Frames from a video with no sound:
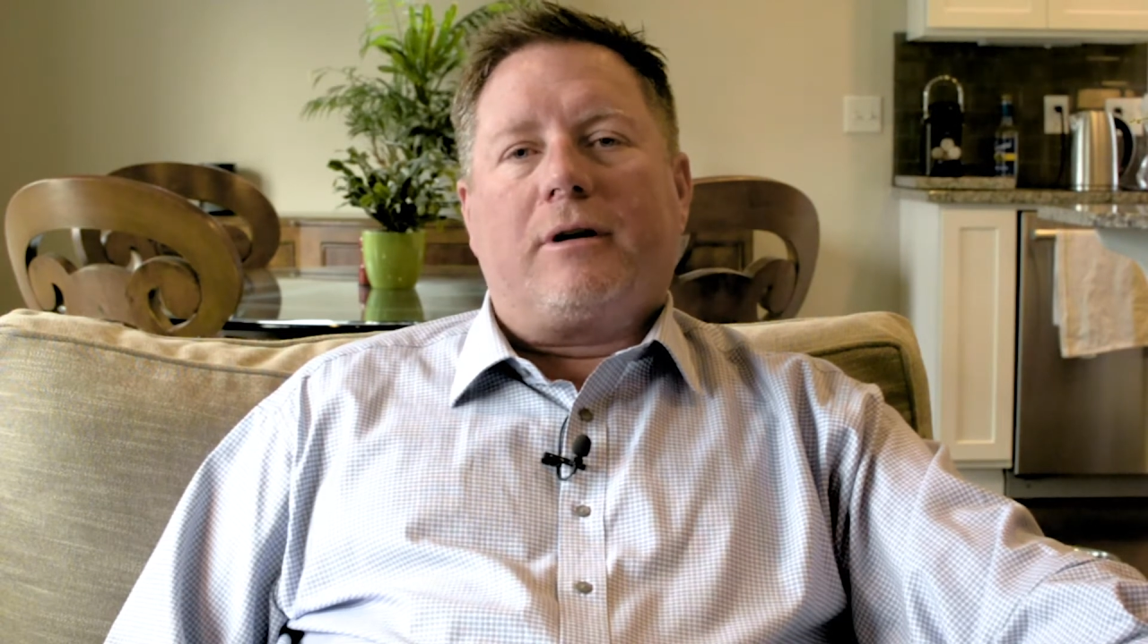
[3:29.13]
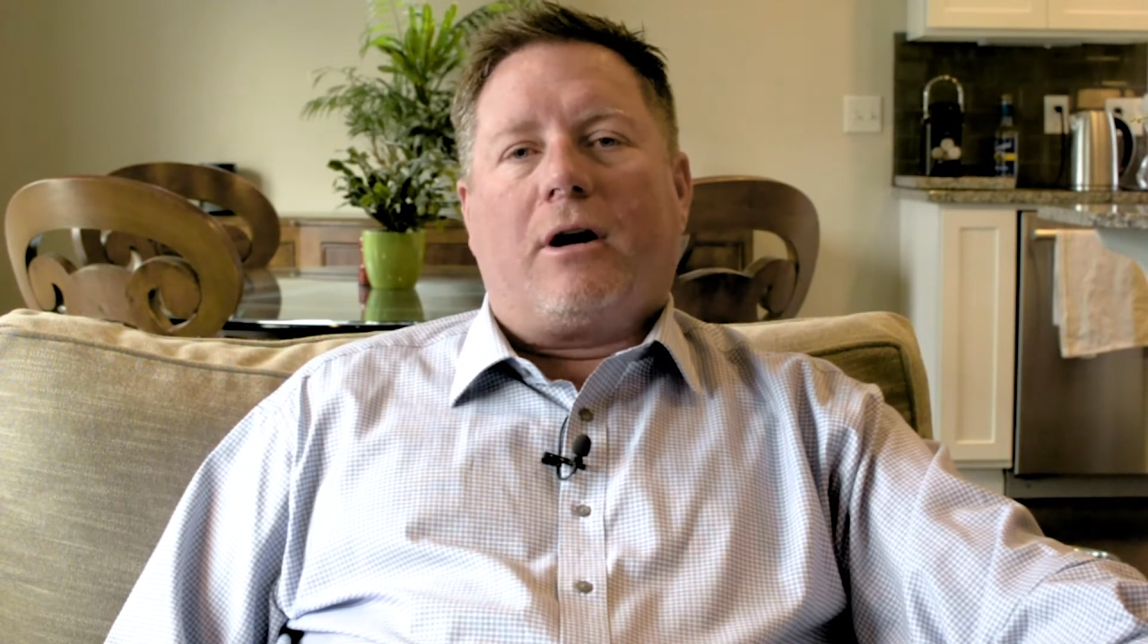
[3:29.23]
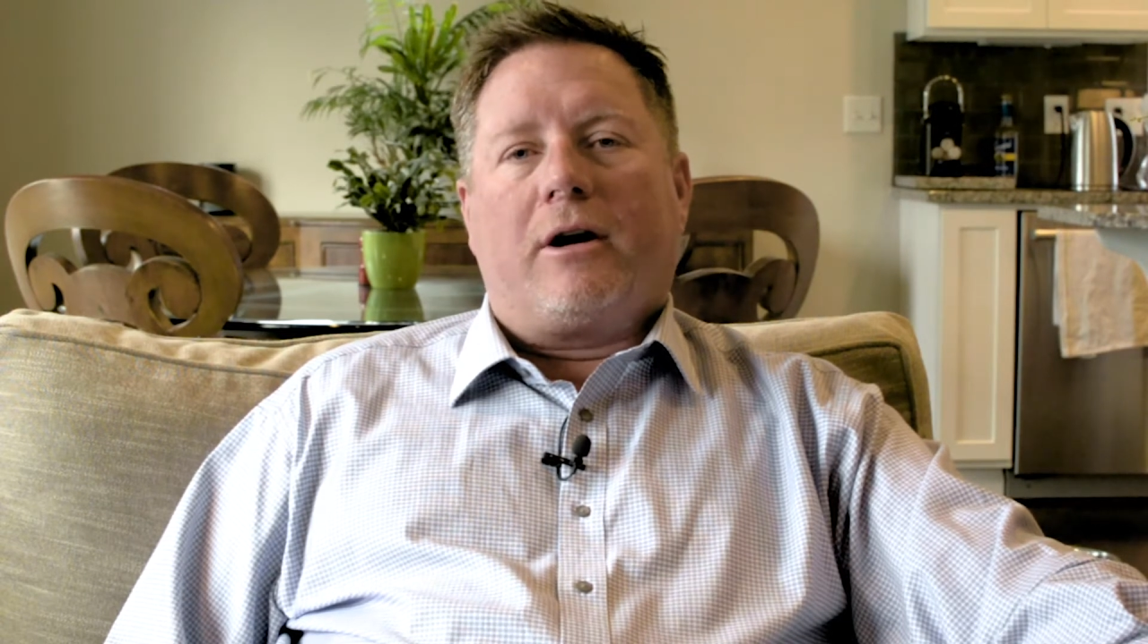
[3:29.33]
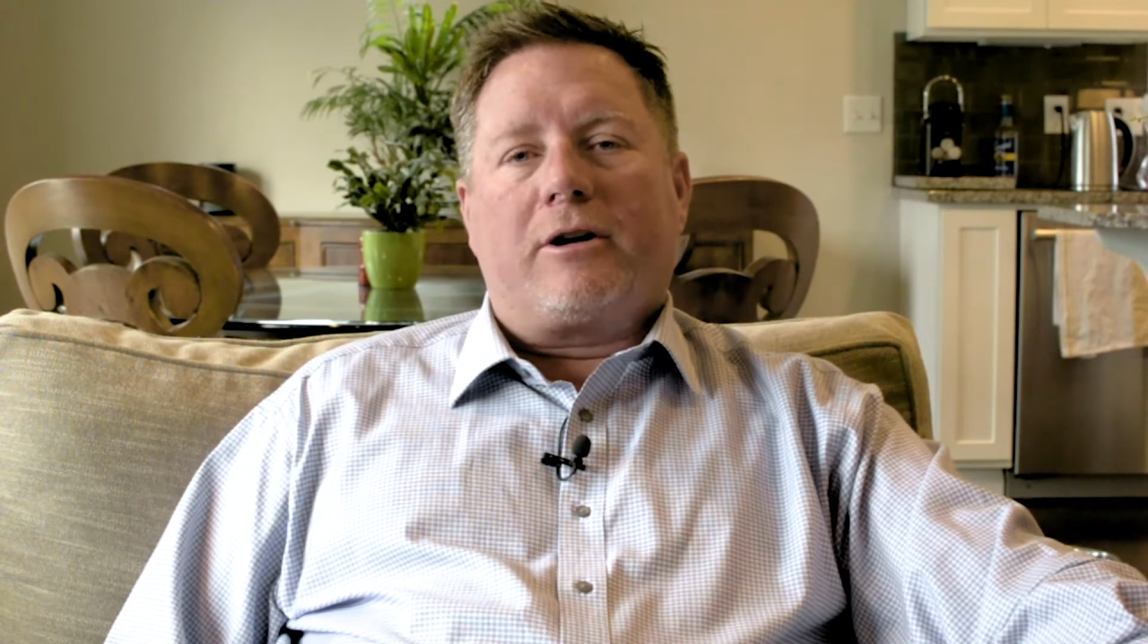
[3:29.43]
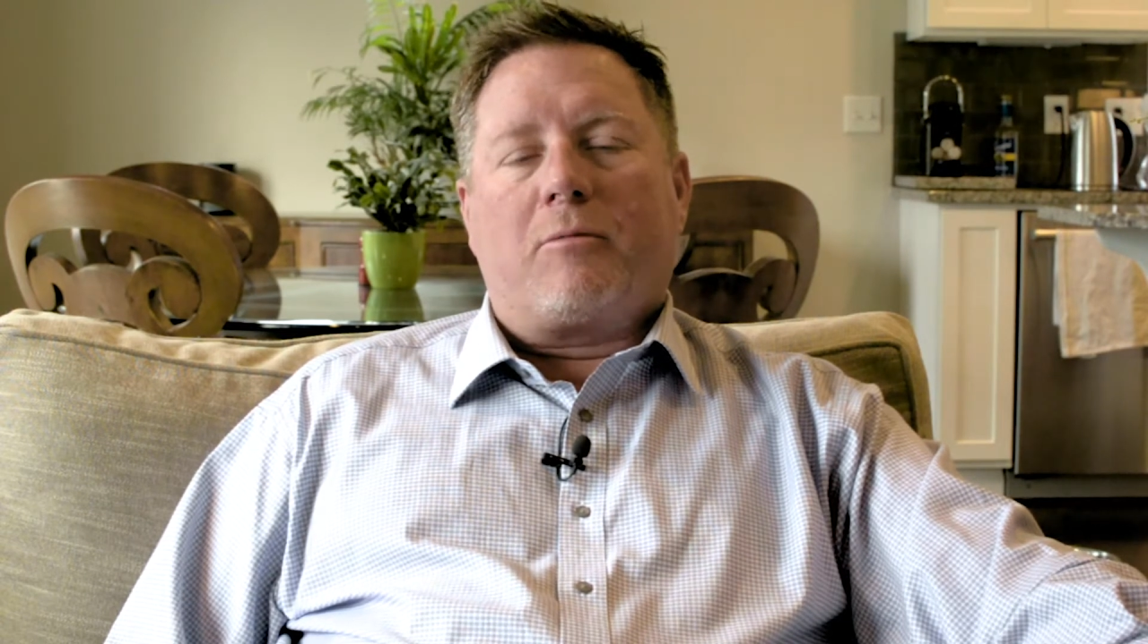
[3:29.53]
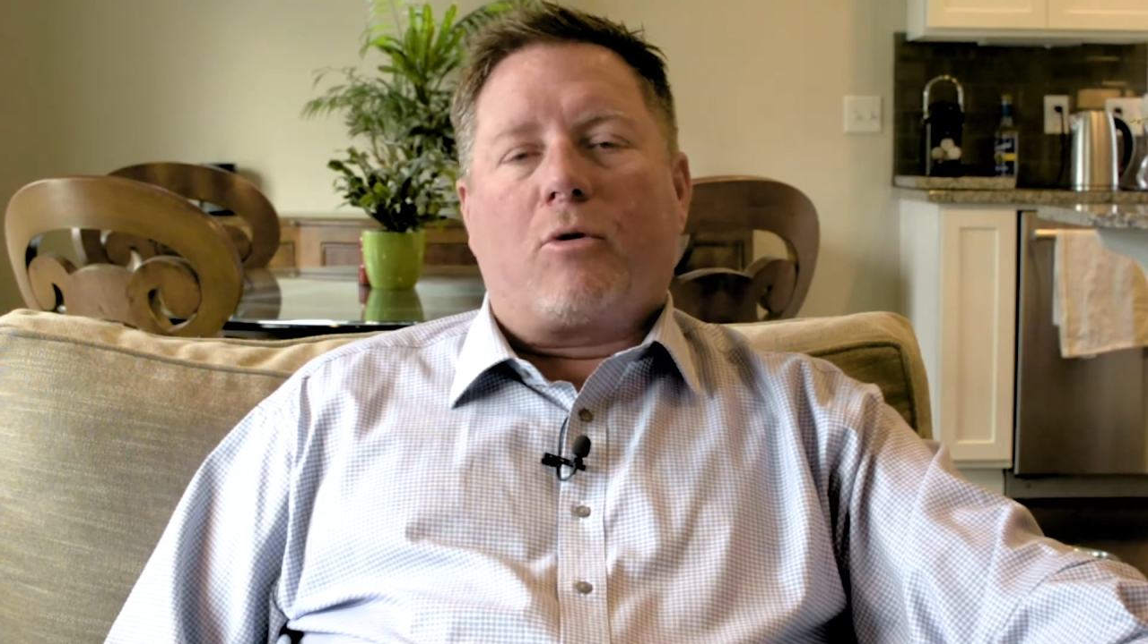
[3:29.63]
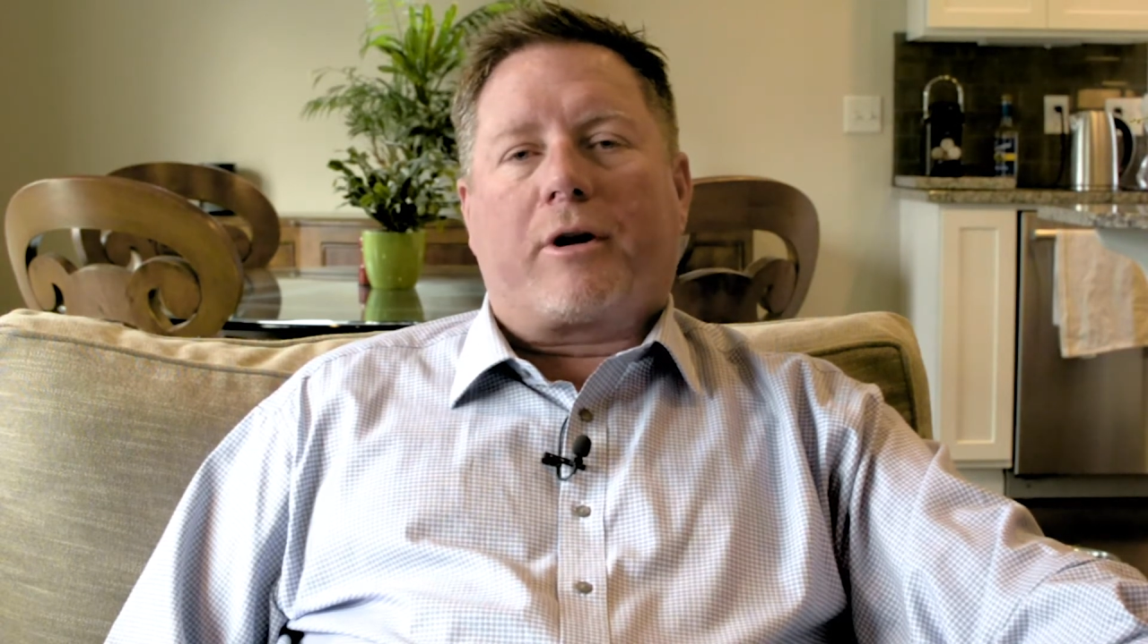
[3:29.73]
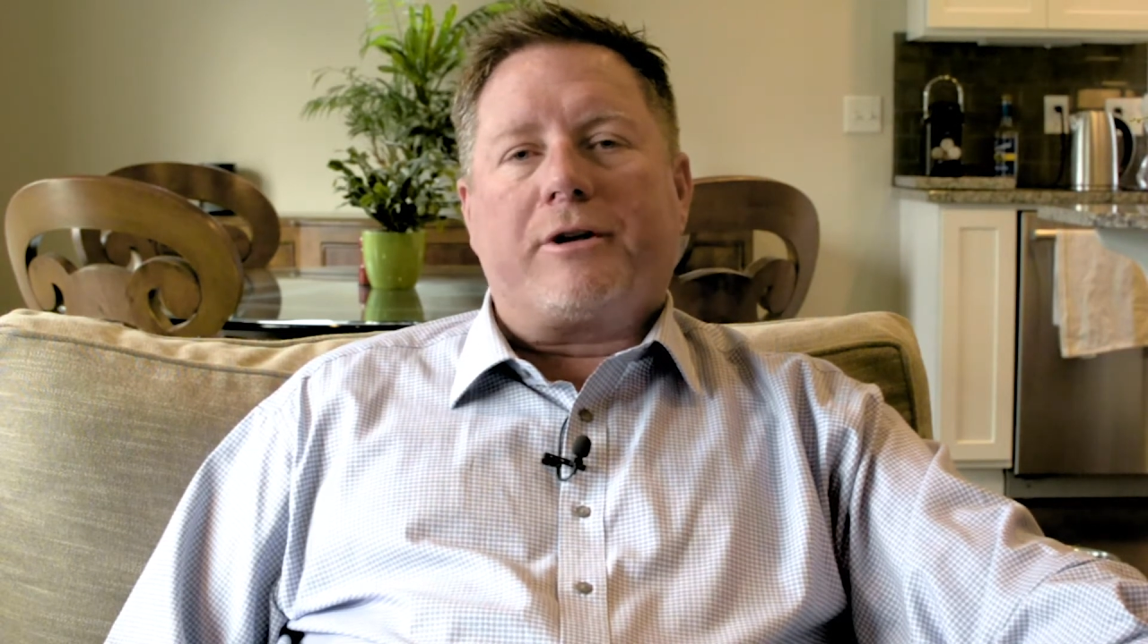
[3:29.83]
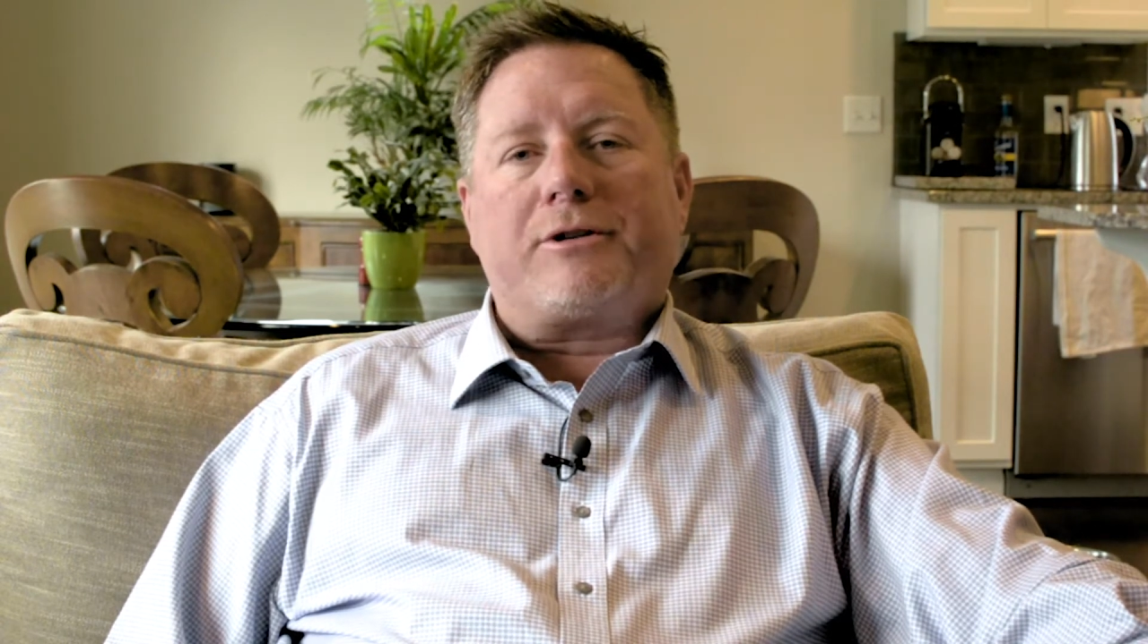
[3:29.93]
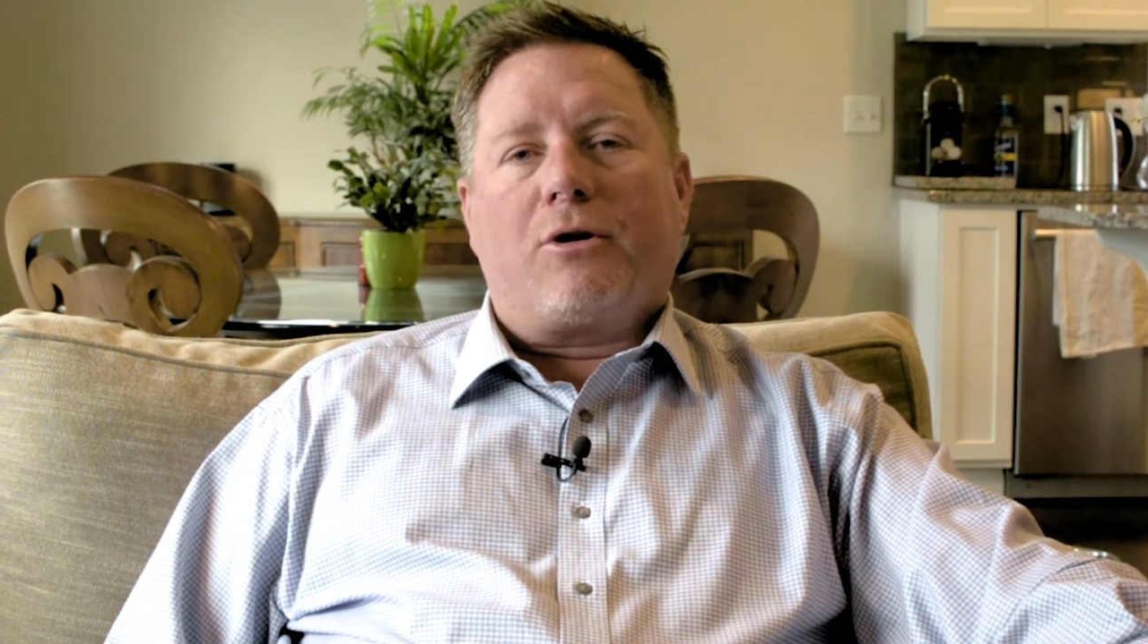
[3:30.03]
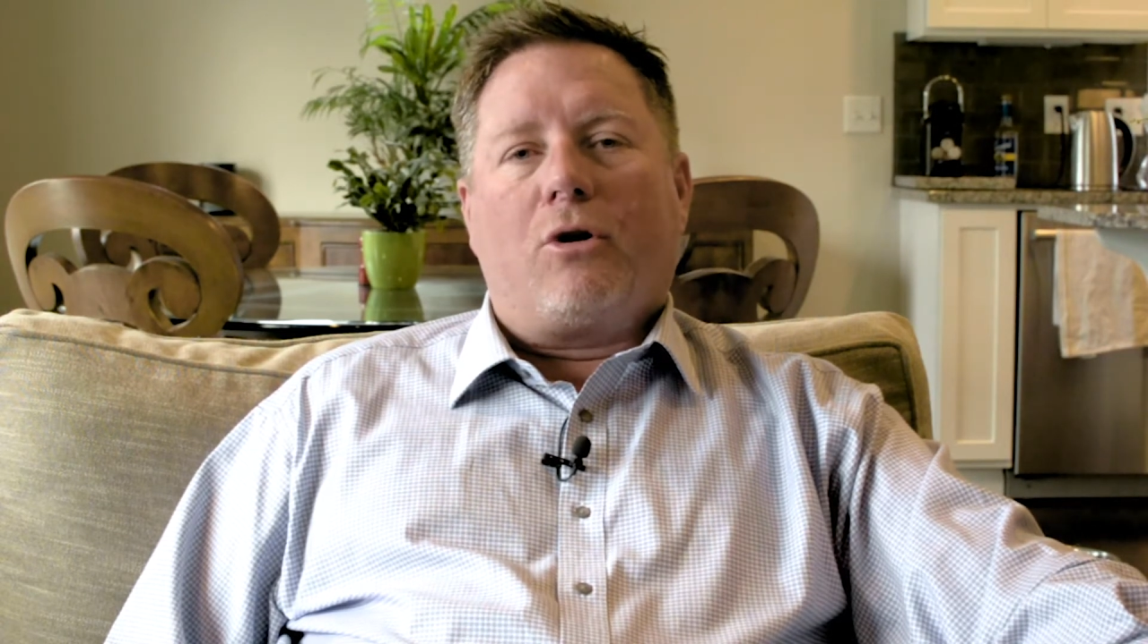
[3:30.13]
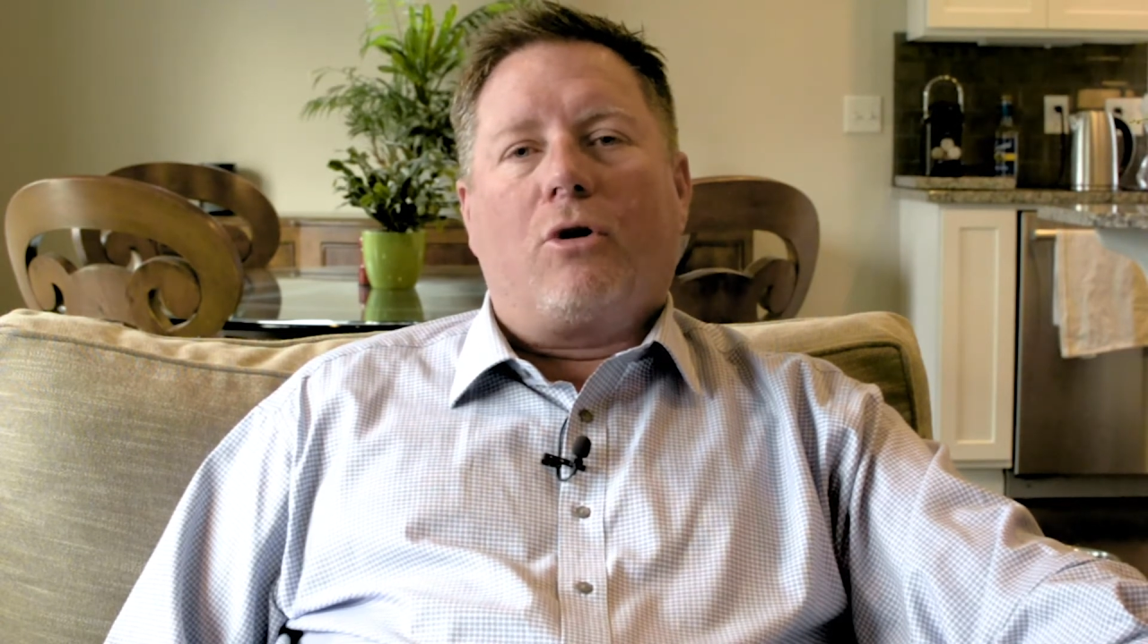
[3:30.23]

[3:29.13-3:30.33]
on your mortgage